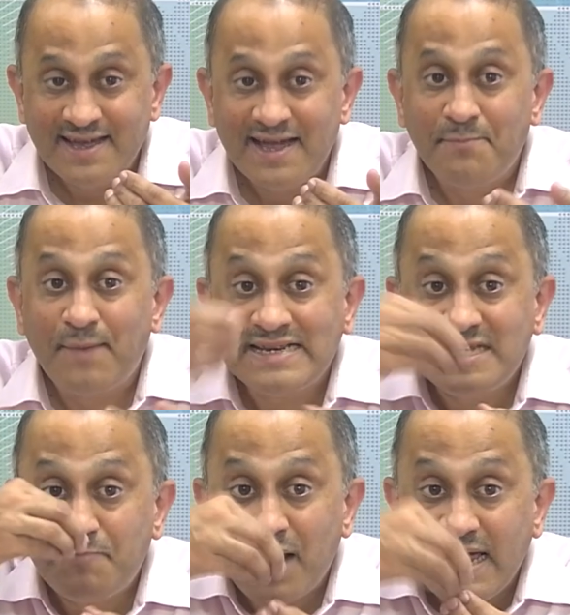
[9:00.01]

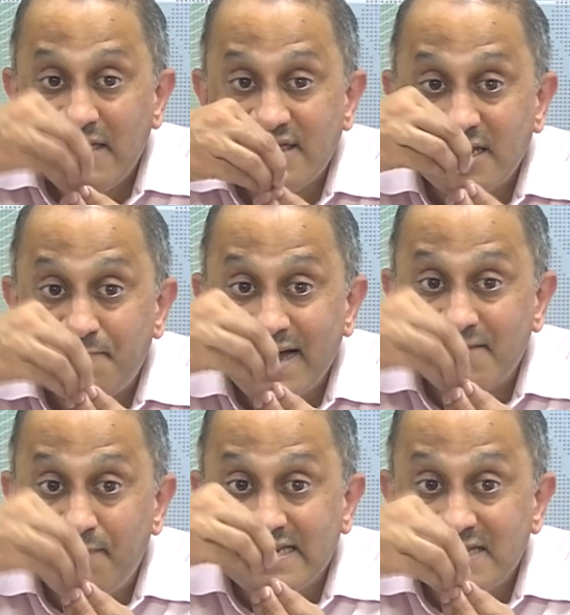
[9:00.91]
multiplies it by the
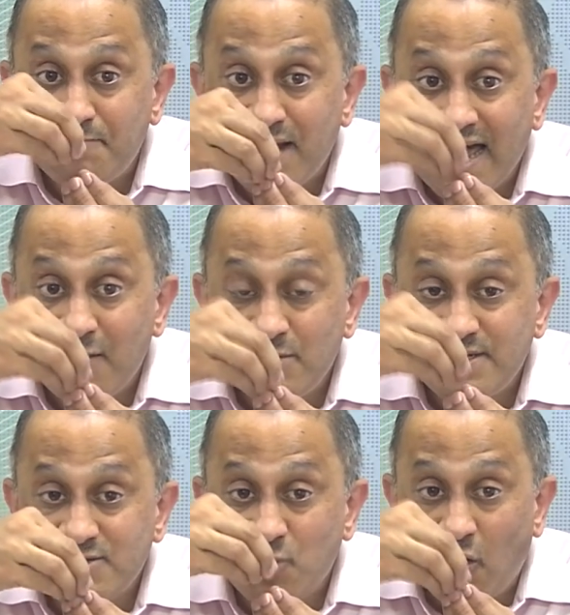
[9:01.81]
multiplier which
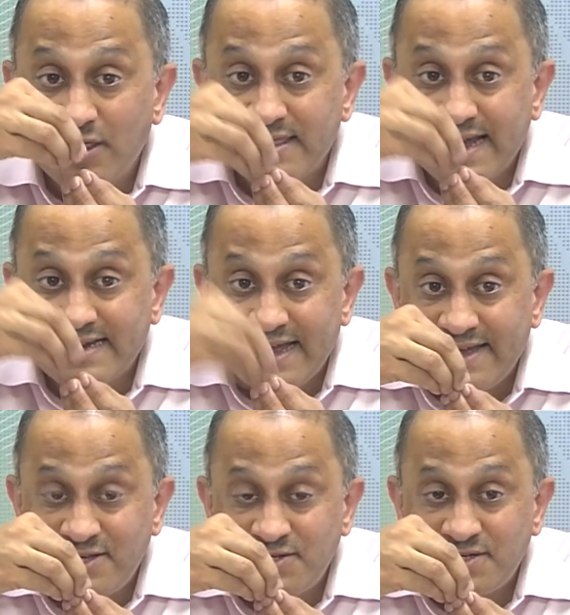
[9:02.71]
is on that
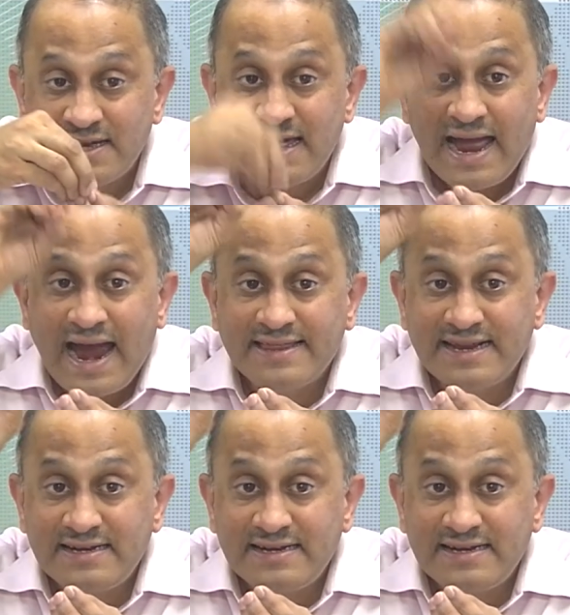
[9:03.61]
edge and then